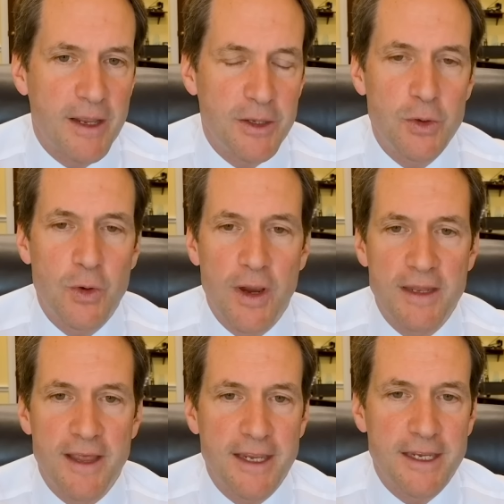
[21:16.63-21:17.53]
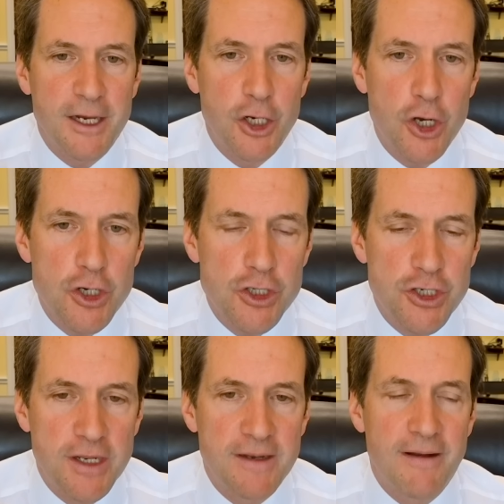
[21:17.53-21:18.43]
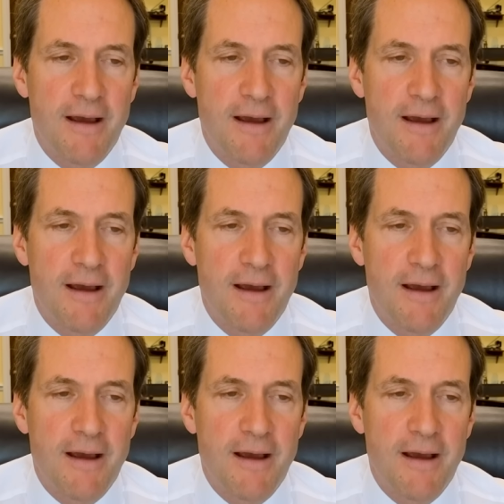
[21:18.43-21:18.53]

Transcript: a Ukraine-like incursion